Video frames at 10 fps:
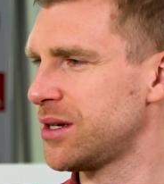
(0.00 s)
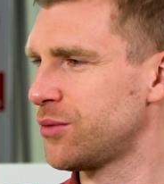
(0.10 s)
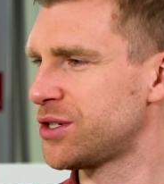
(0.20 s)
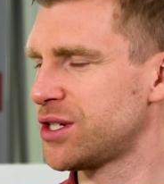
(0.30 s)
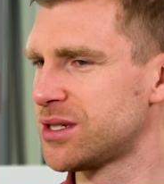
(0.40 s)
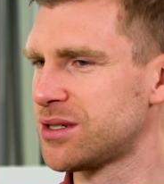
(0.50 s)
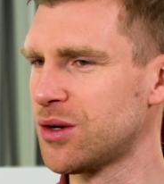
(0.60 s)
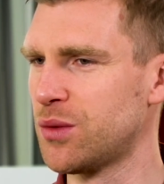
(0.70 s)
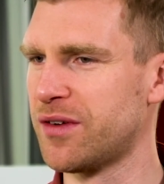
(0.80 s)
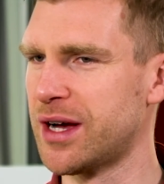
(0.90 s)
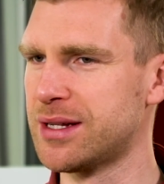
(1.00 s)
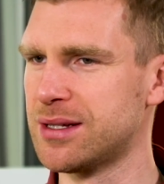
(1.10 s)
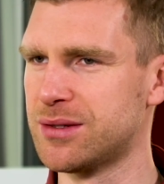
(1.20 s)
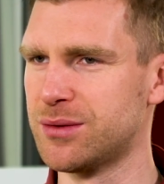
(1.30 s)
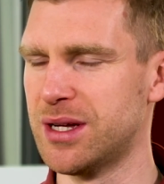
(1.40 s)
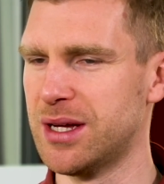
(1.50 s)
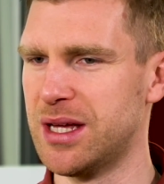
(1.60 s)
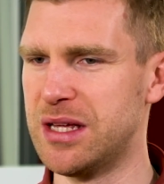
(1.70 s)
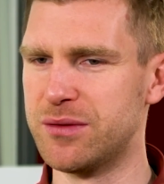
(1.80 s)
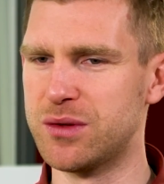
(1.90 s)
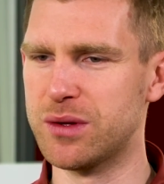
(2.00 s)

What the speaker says: which is so vital to even to